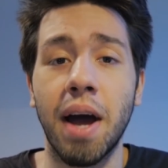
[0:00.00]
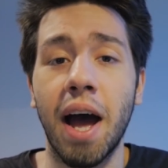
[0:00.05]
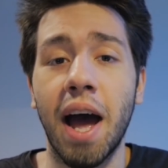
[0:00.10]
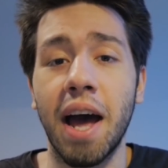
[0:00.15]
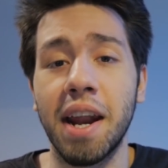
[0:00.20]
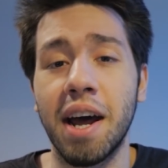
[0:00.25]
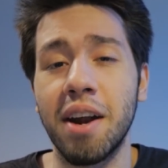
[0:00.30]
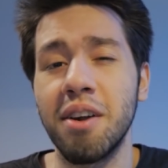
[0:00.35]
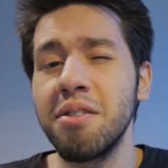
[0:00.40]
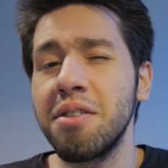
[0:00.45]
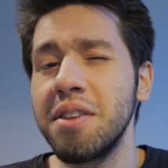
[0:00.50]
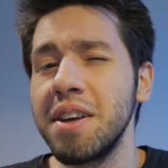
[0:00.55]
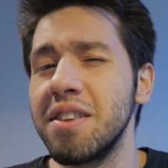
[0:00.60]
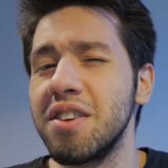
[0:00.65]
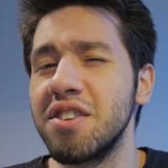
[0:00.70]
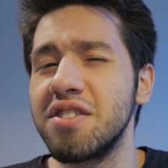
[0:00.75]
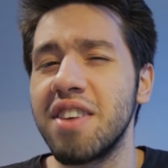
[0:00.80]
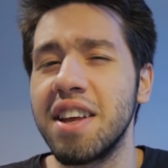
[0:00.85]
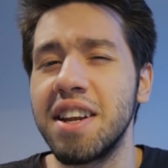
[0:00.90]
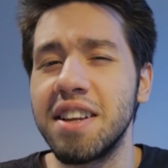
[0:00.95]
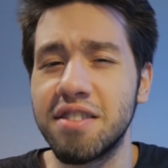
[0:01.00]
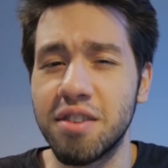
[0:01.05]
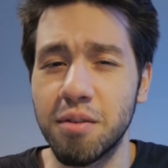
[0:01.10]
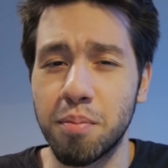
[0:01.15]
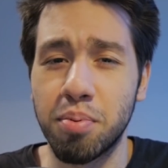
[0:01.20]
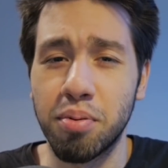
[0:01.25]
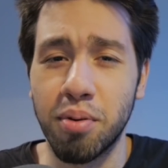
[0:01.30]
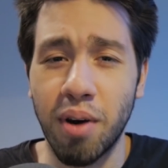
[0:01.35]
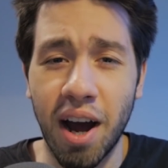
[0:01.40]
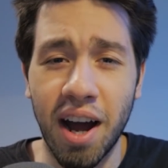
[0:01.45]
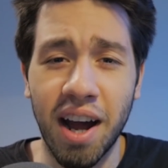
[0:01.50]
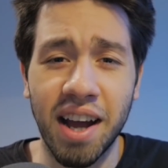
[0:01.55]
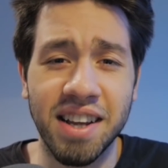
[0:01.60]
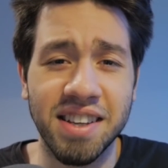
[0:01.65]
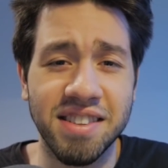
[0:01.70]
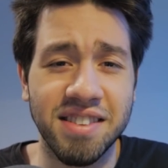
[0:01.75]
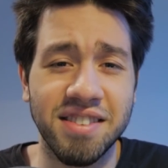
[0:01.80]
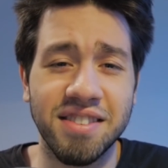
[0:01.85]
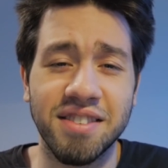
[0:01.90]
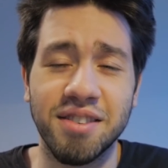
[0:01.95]
and I don't think there's any
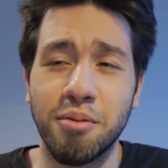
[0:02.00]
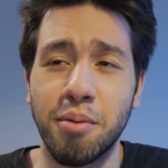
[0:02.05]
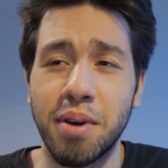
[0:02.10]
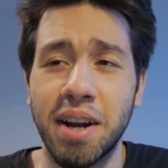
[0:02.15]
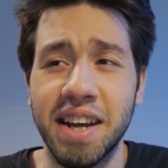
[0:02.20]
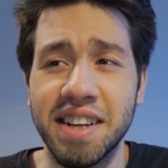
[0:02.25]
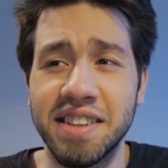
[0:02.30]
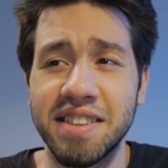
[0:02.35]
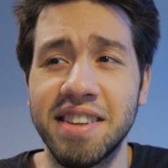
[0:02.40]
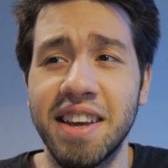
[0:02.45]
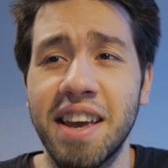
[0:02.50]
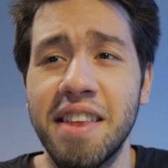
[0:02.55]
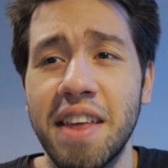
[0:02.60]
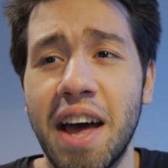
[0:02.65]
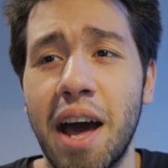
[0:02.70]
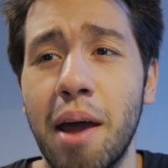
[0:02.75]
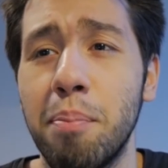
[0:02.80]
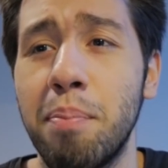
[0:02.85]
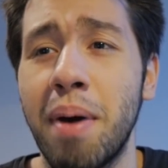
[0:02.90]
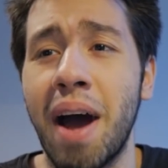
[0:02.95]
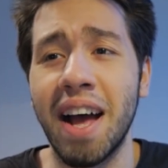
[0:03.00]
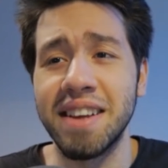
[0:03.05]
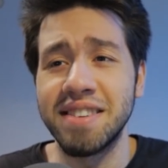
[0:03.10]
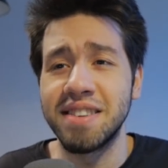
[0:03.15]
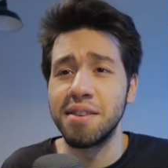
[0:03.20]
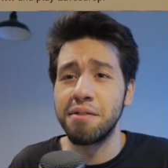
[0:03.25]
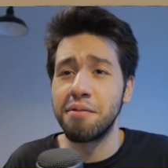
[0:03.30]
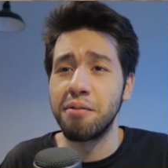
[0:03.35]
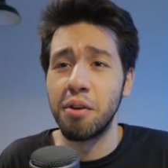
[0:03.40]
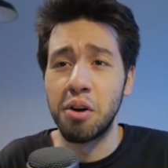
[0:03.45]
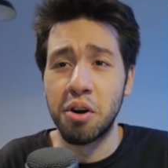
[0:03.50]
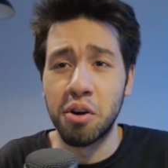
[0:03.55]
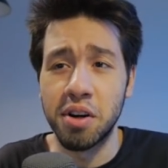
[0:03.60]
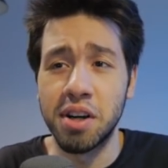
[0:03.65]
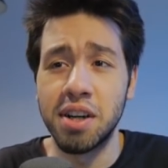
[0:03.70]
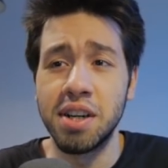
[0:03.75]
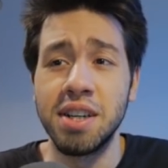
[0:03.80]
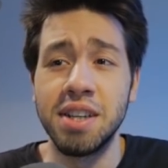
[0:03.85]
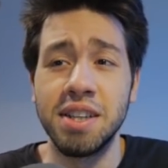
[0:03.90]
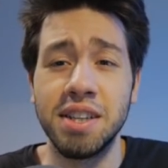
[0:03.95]
surprise to when I say that
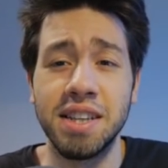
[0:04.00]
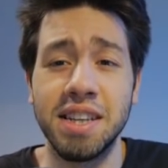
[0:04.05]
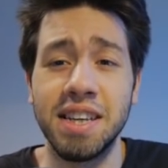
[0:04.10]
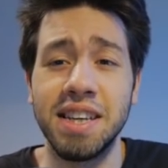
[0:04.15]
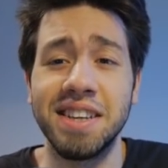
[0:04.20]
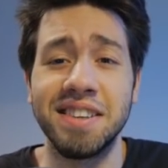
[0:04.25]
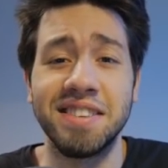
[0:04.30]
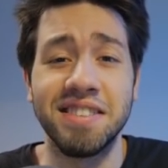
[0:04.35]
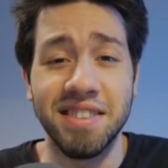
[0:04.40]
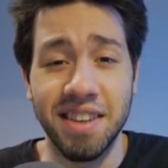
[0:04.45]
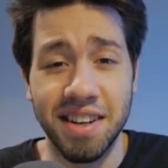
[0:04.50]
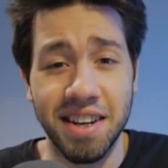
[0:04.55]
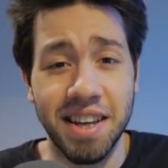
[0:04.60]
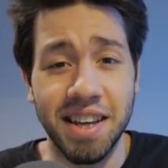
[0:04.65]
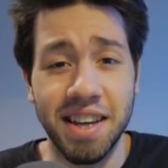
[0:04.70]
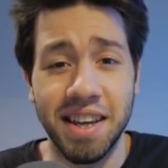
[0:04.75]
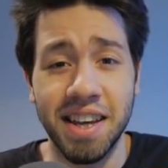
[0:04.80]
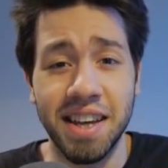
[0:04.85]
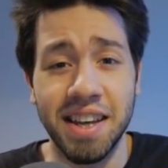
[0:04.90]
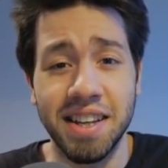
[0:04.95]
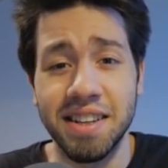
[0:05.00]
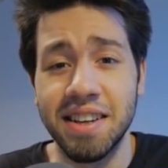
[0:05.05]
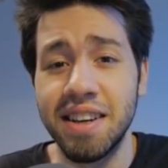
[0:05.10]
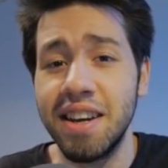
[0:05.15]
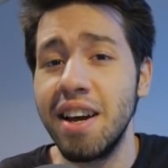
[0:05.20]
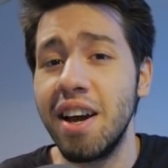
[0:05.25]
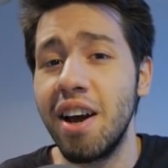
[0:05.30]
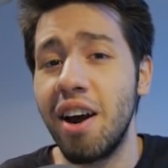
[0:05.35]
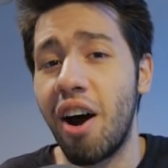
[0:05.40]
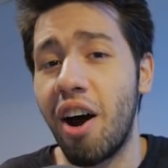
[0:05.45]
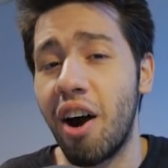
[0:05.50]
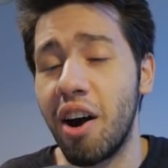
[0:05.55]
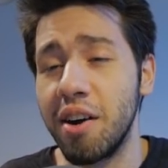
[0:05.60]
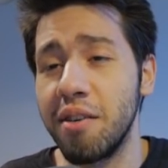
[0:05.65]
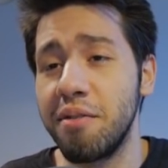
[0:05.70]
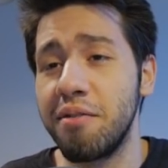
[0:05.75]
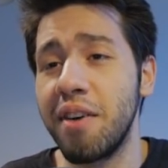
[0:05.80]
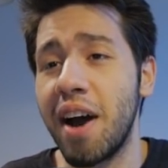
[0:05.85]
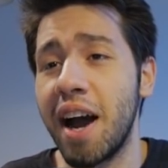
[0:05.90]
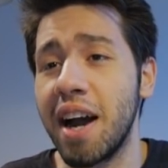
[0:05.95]
Passiflora, the Syndicate
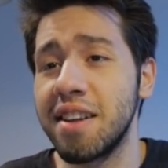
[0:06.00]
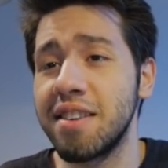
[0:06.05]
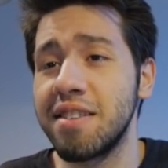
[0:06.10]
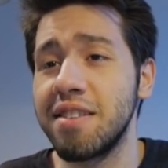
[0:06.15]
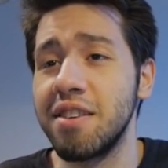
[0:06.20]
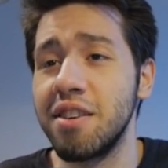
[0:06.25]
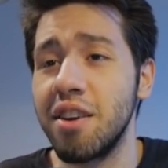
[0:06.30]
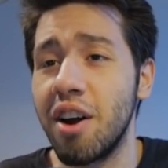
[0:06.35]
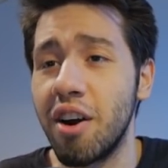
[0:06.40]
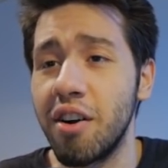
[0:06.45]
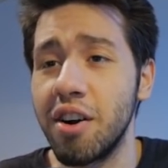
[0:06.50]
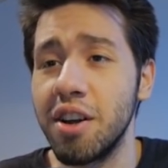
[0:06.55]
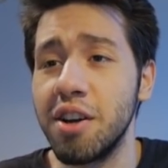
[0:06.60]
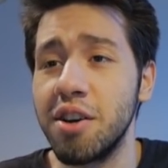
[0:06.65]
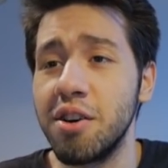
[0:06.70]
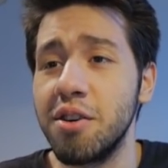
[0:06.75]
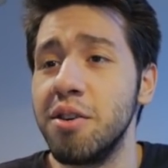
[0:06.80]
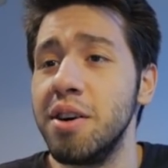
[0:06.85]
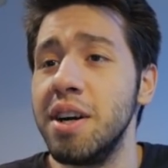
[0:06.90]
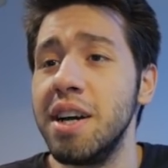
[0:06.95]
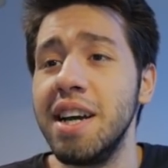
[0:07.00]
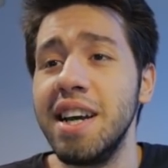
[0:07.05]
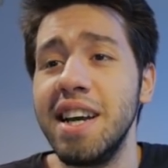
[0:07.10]
artifact scenario,